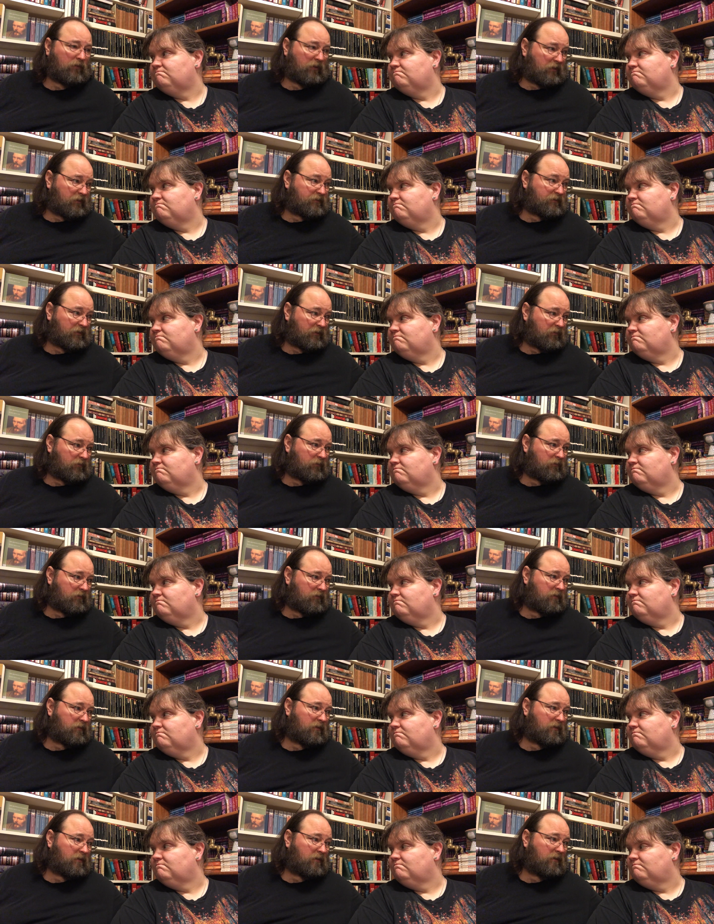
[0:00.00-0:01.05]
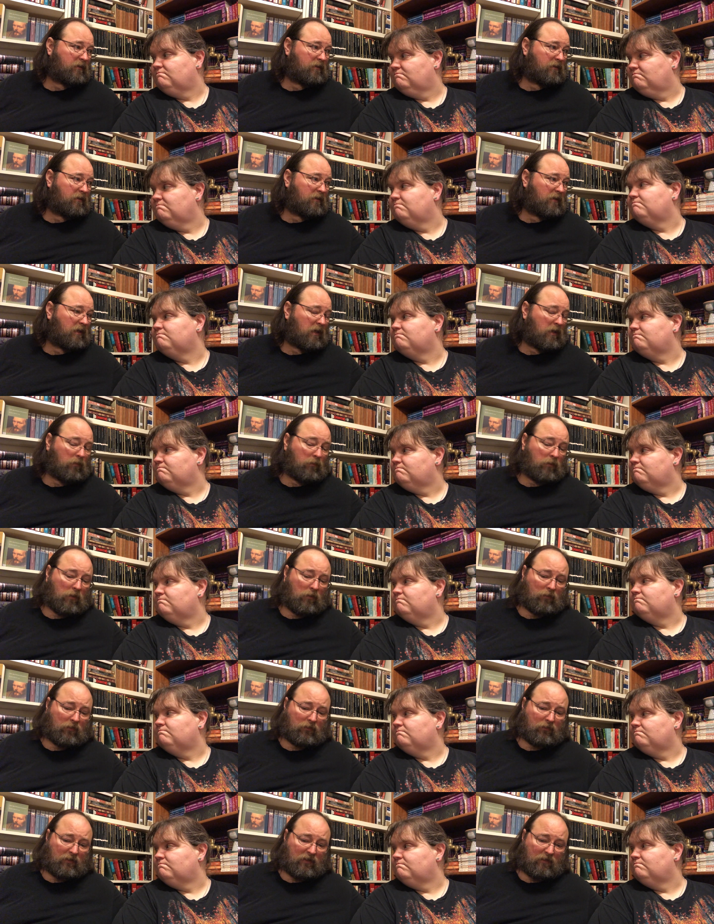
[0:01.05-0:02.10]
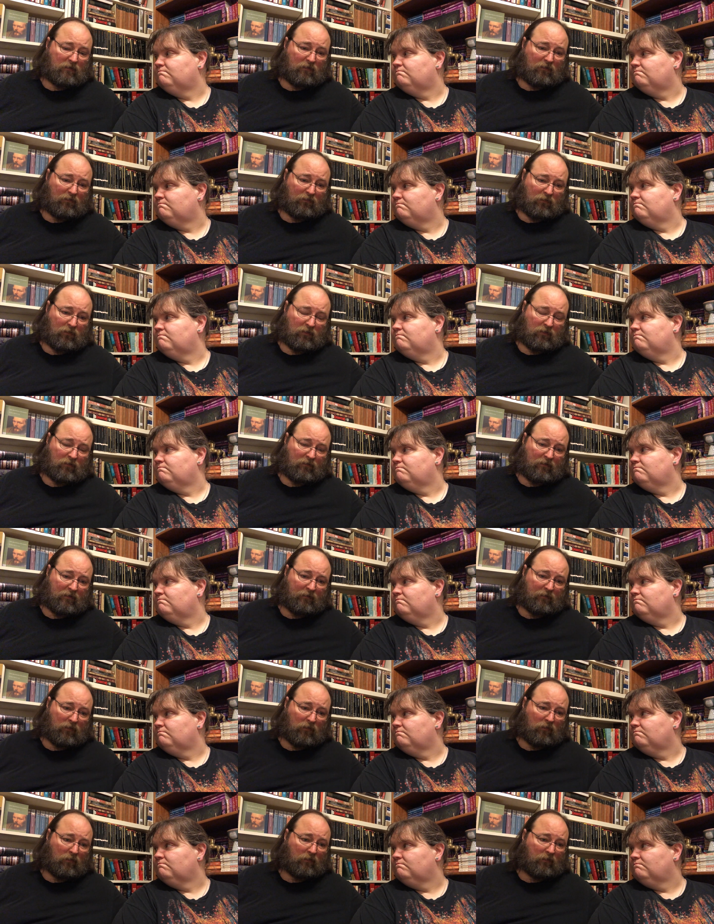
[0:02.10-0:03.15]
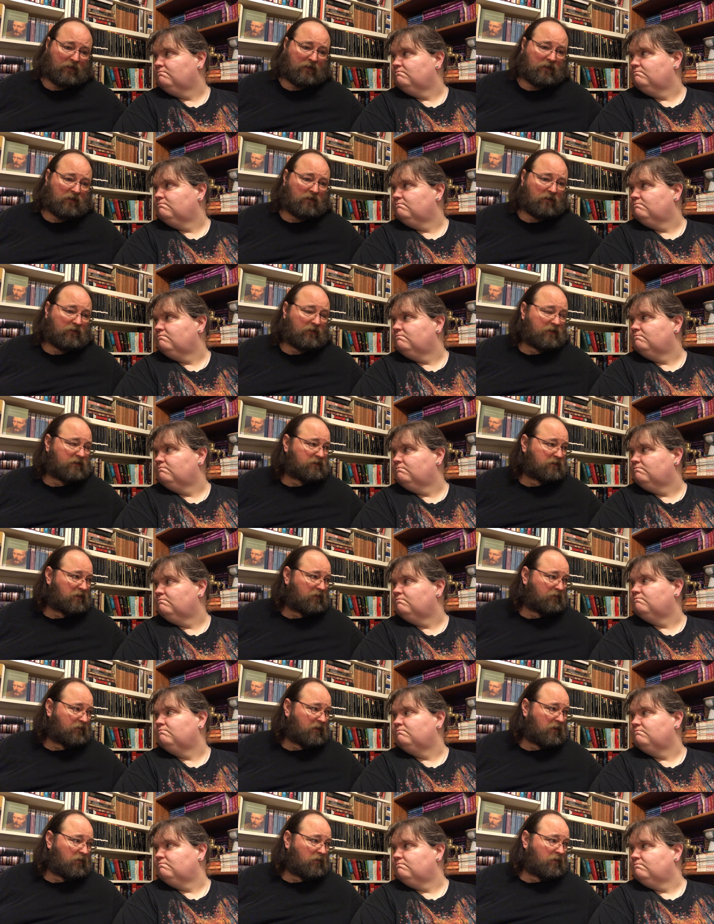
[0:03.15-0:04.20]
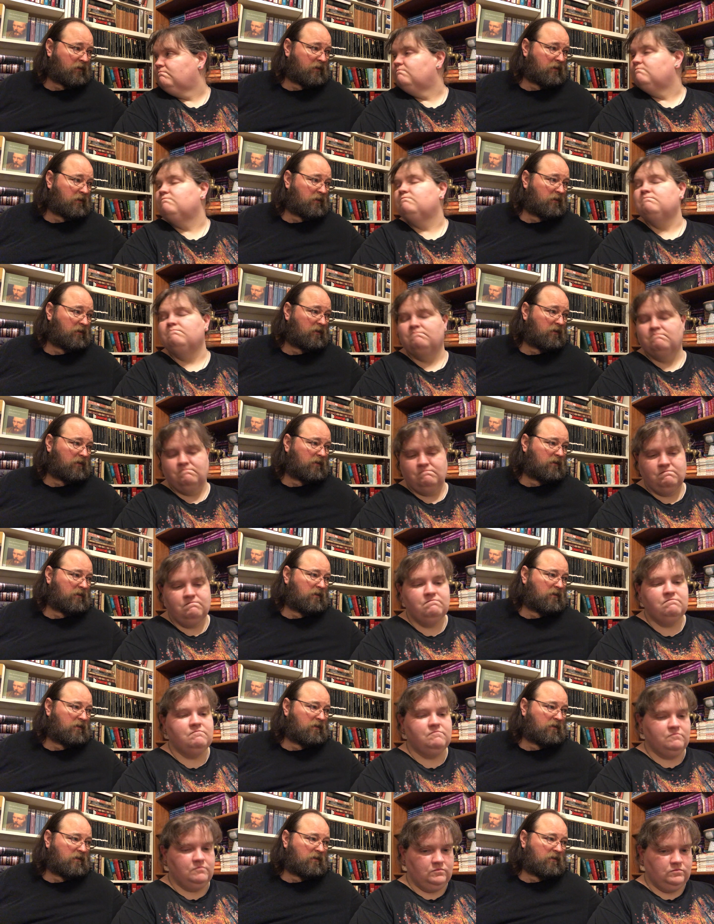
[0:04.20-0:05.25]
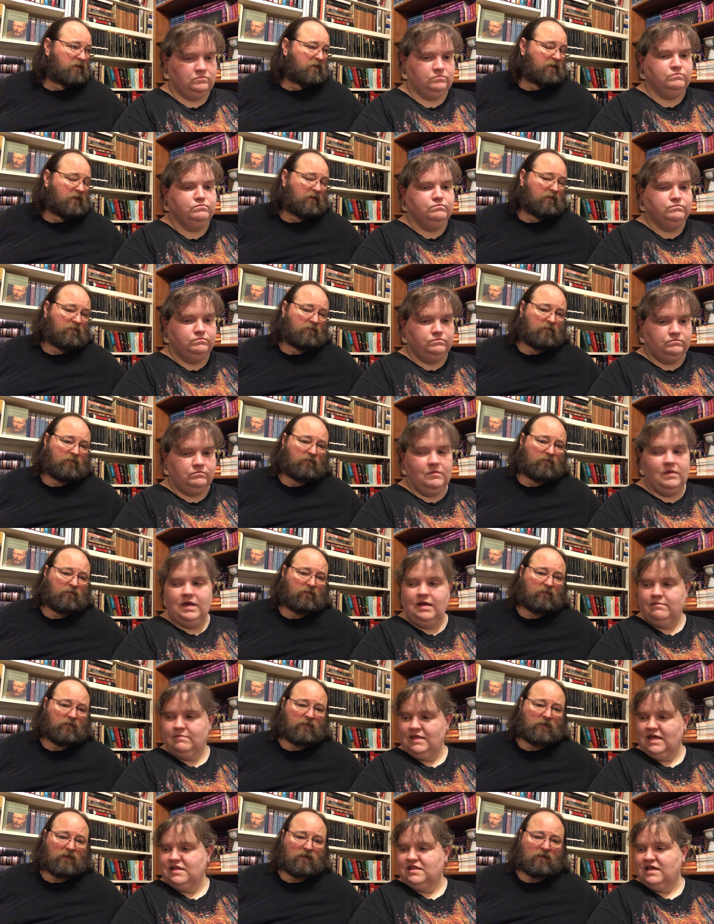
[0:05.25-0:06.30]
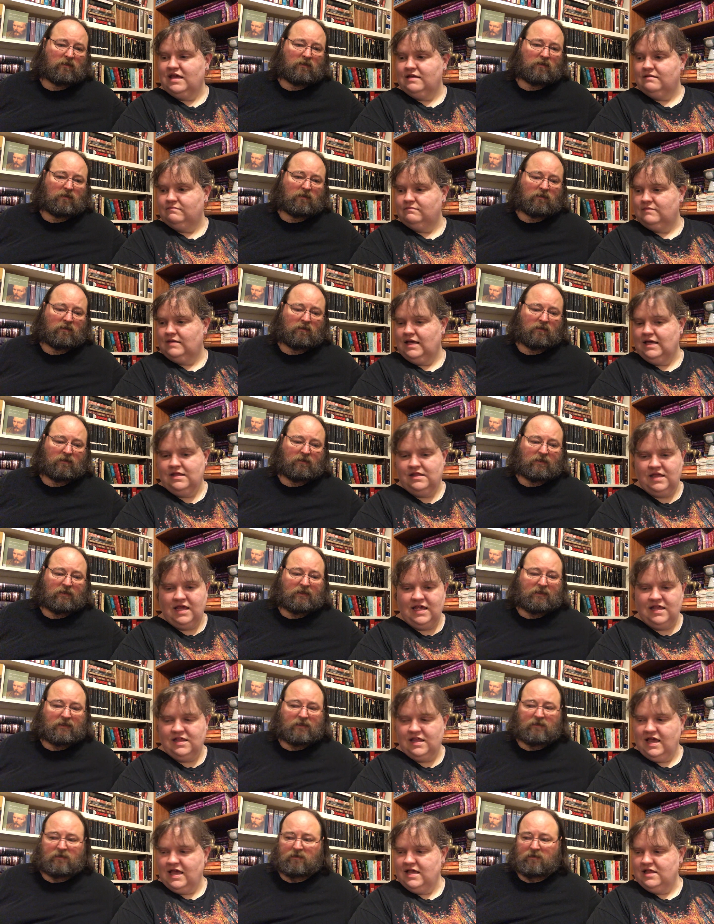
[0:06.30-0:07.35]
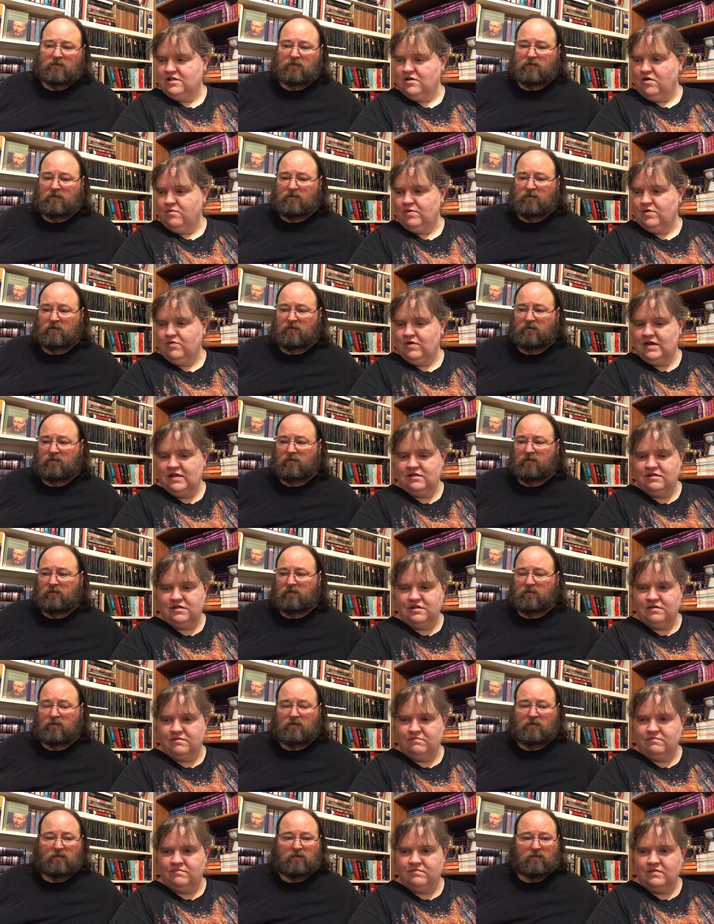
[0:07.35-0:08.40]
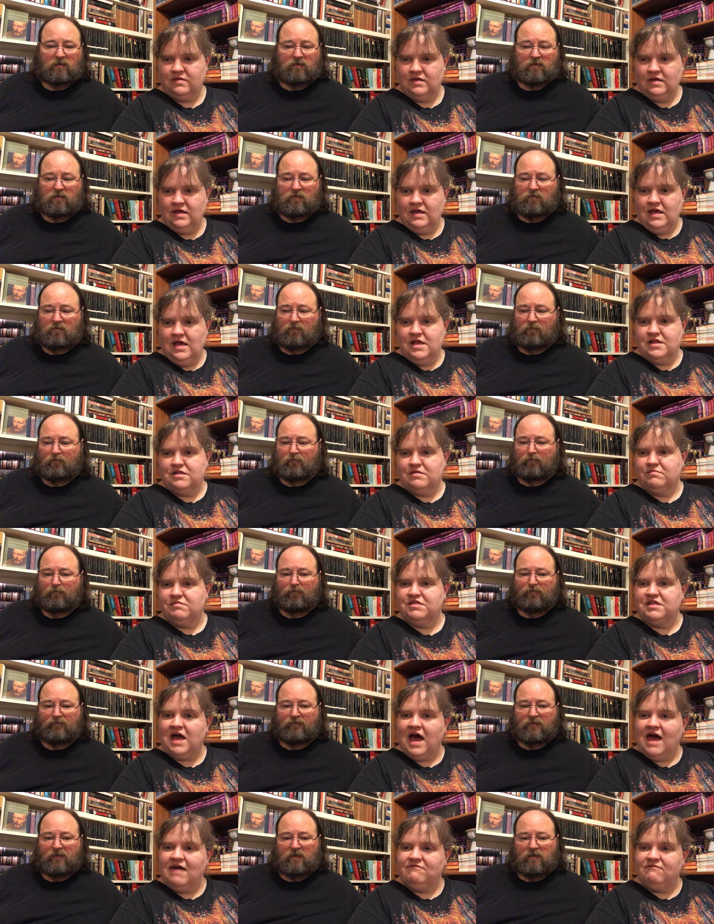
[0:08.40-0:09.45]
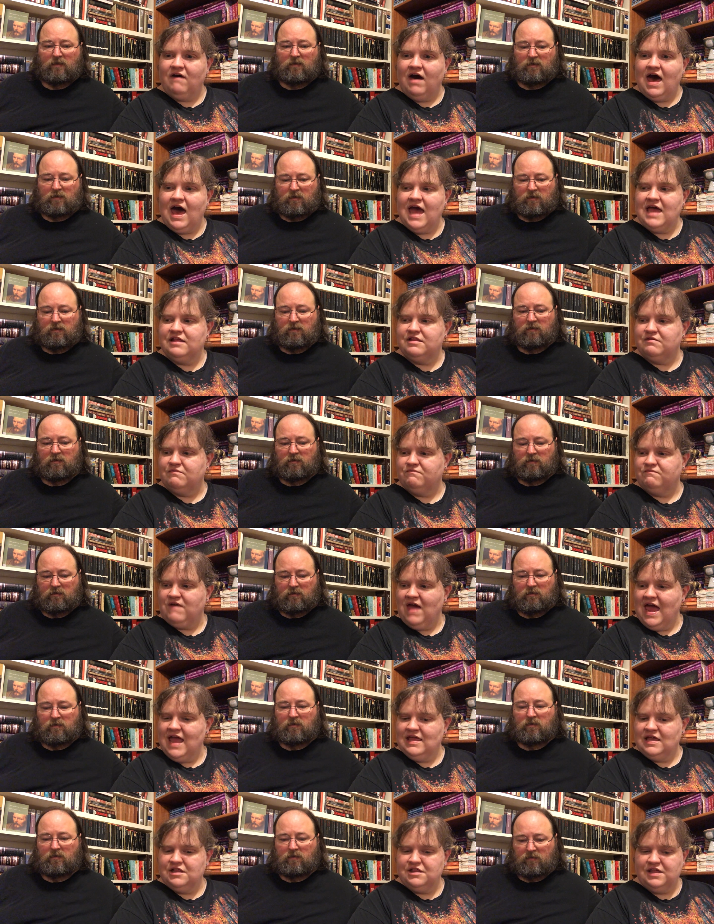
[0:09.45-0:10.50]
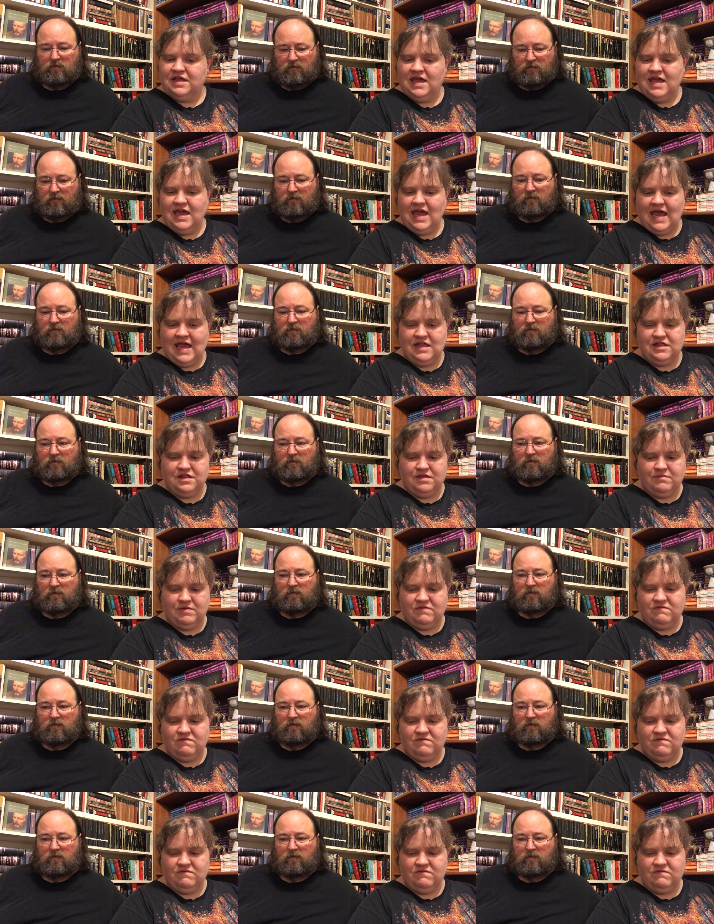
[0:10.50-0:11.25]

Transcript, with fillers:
Speaker 1: pretty soon. I, want to read it before November when we get all that stuff going.
Speaker 2: Yep. And that's it. He's, he's, he's going to be reading some some sci-fi, some fantasy, and some